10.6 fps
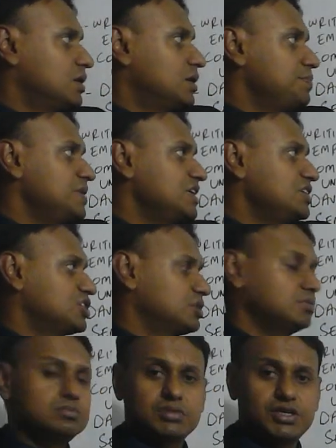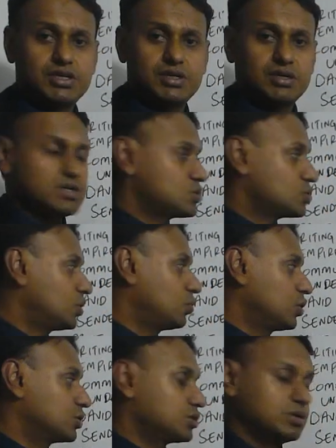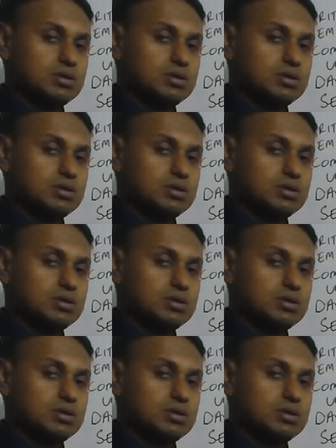medium here is called what?